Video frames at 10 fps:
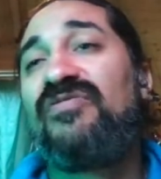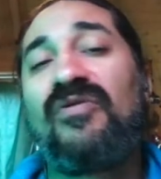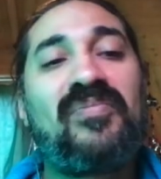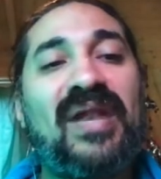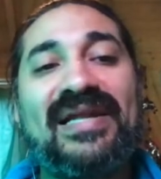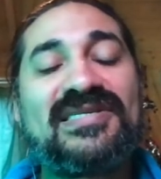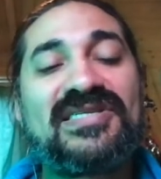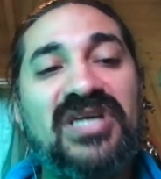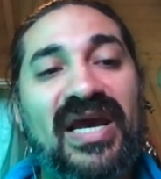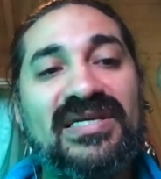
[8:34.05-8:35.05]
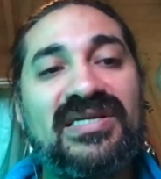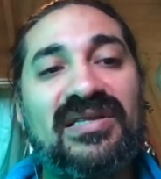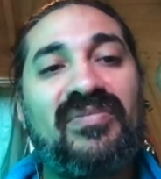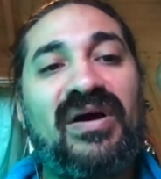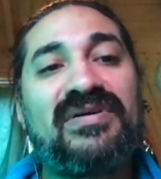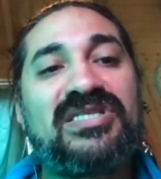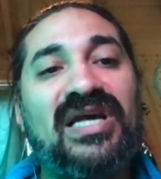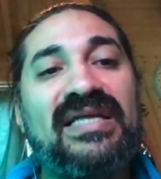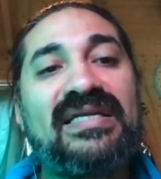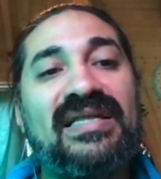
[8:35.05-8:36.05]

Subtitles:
4 planets change in the Bhava Chalita.